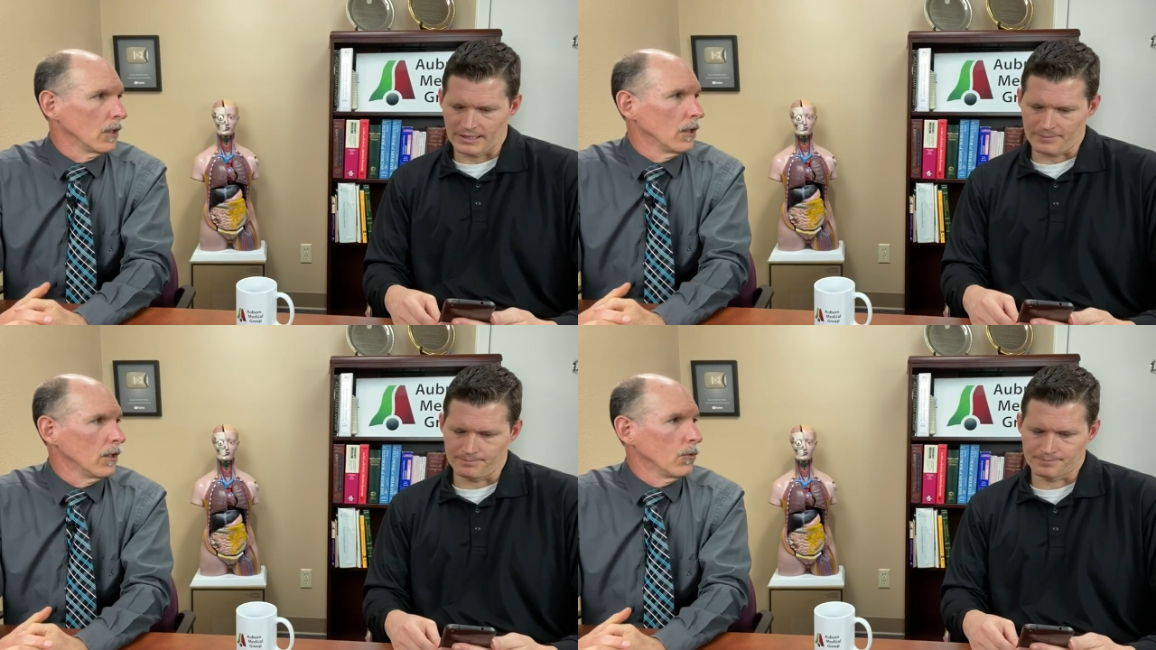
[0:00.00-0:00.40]

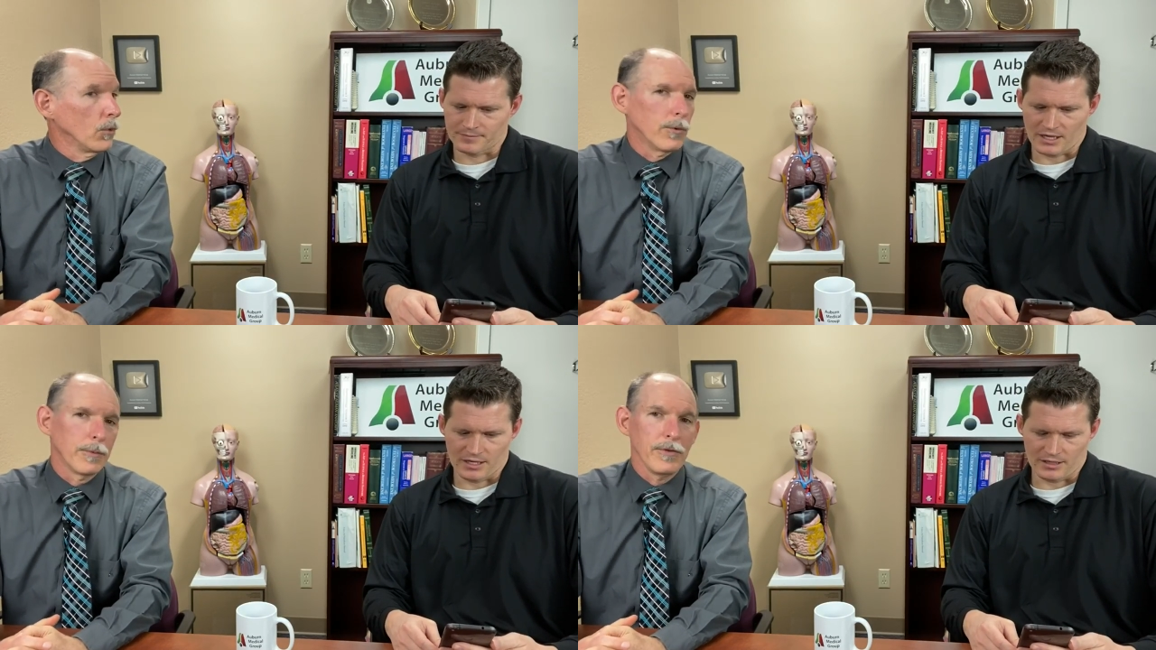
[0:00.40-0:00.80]
Speaker 1: yeah,
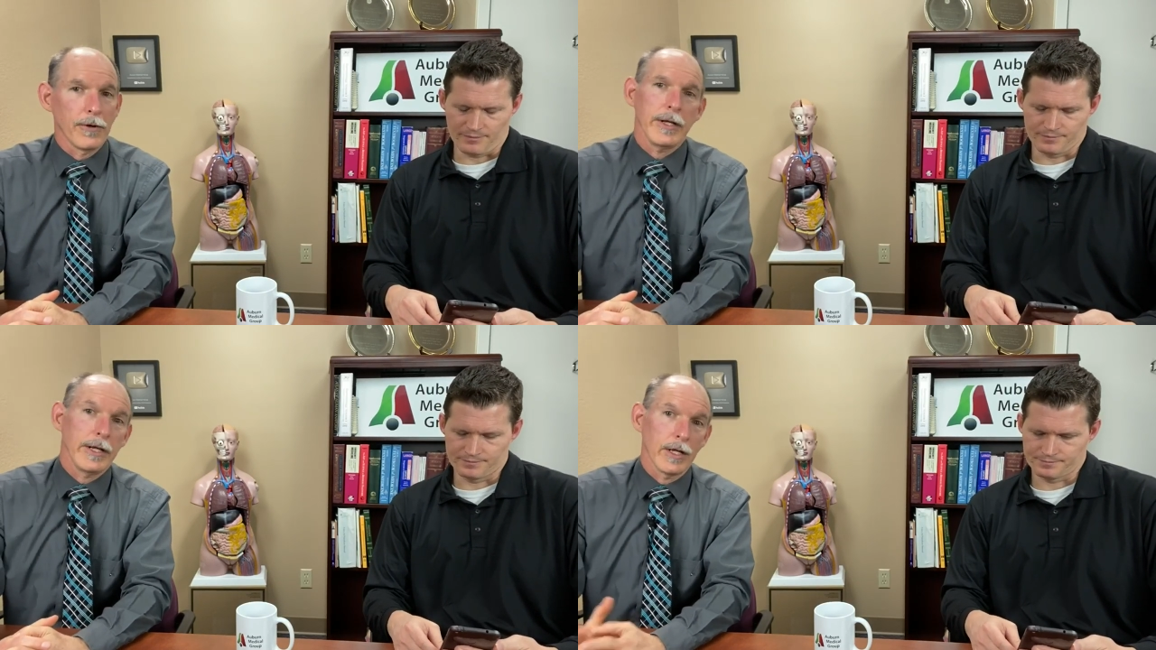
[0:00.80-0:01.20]
we will um, be
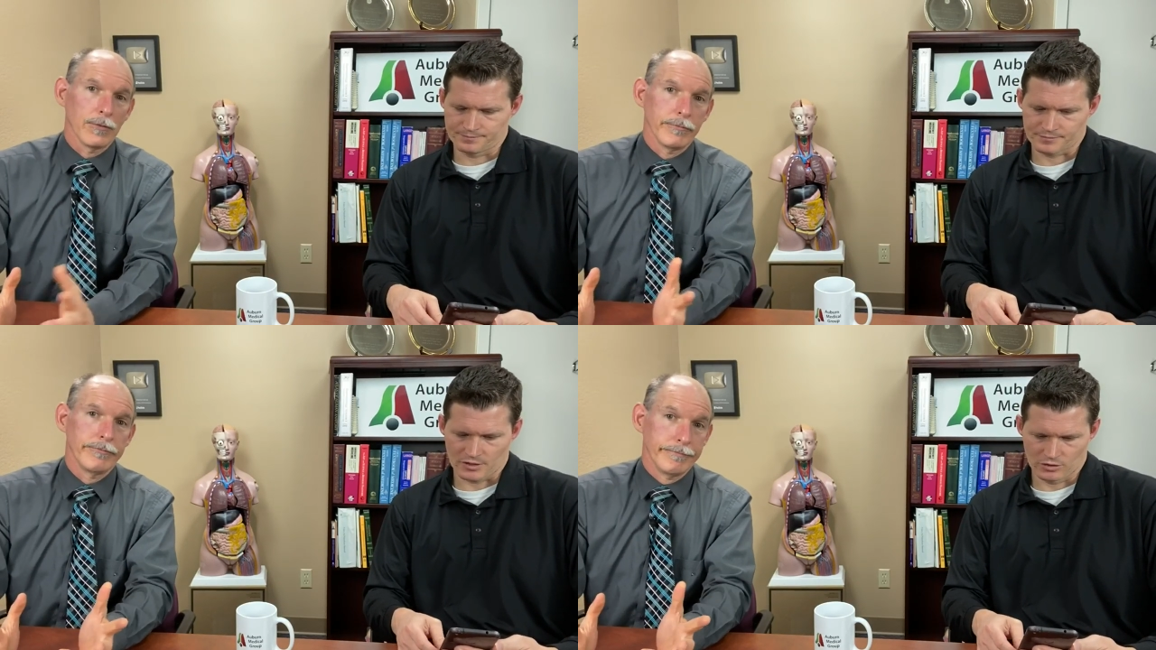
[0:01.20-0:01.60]
finding
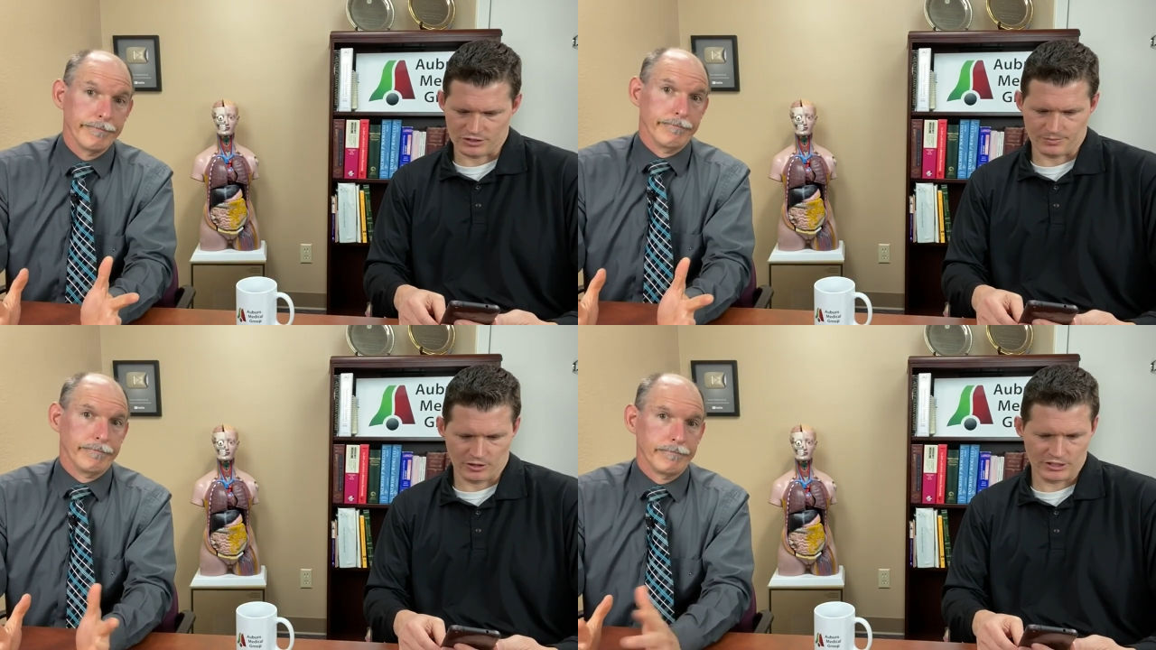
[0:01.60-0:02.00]
out.
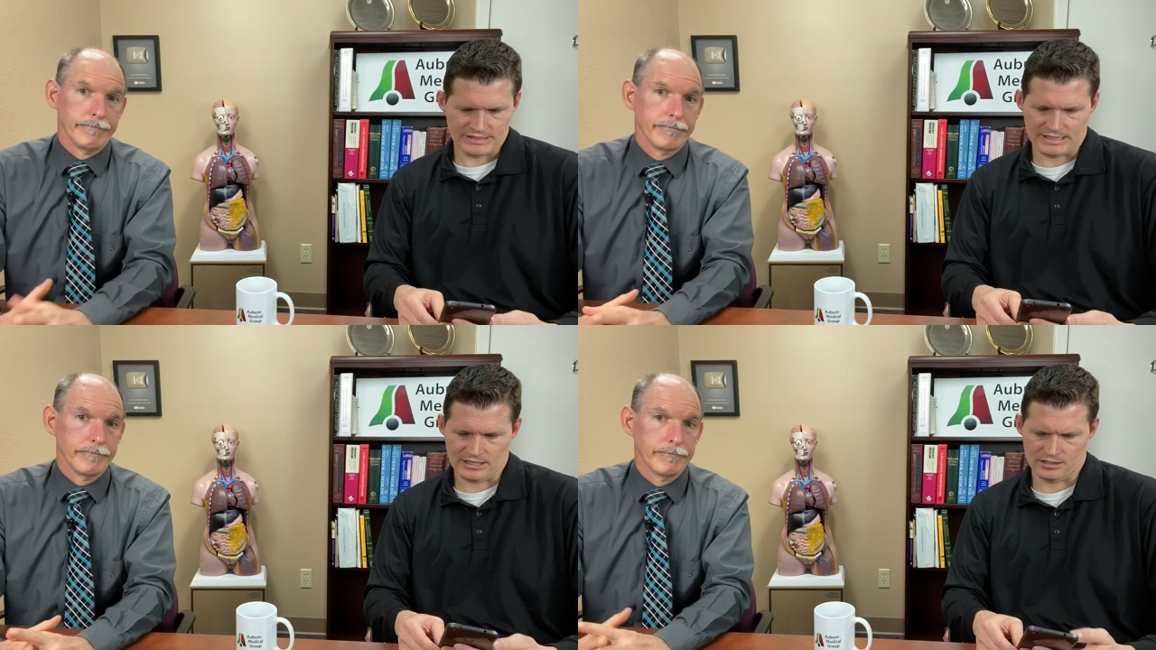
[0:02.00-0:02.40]
Laura
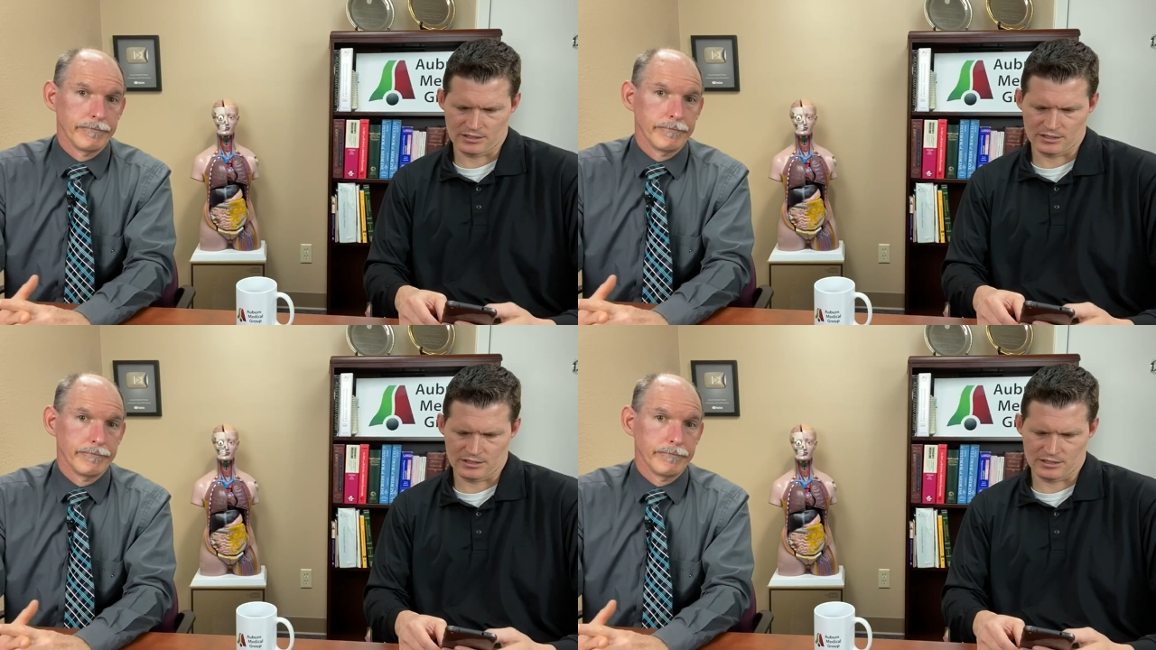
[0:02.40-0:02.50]
Spirz